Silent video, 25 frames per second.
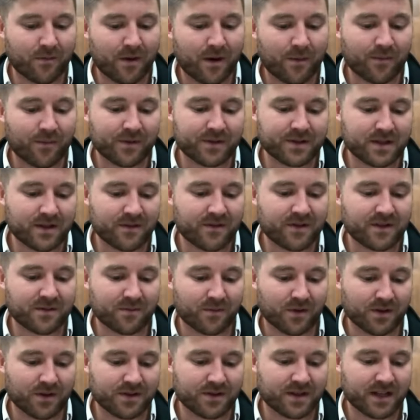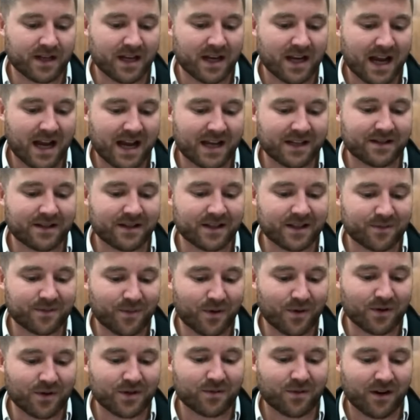remembrance of his mercy, as he
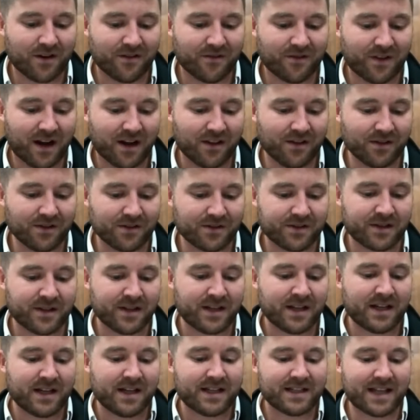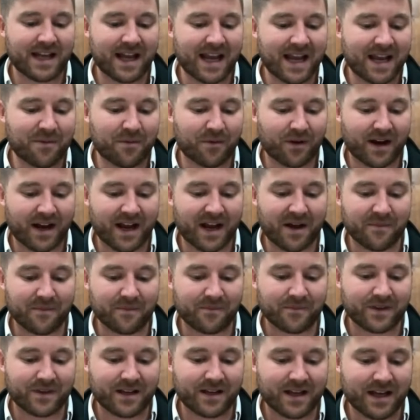spoke to our fathers, to
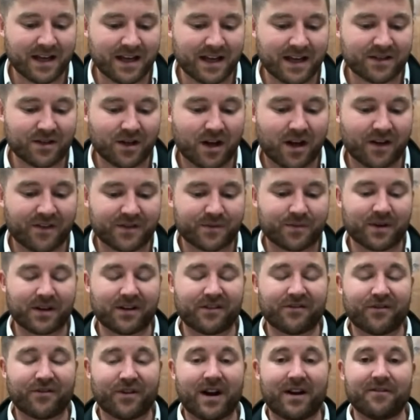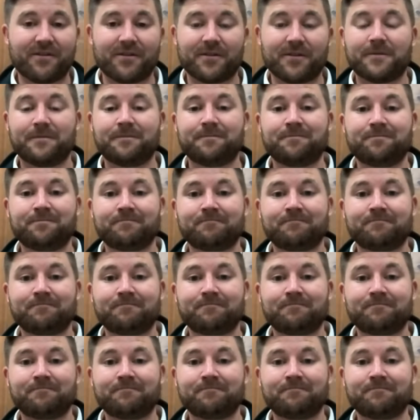Abraham and his offspring forever.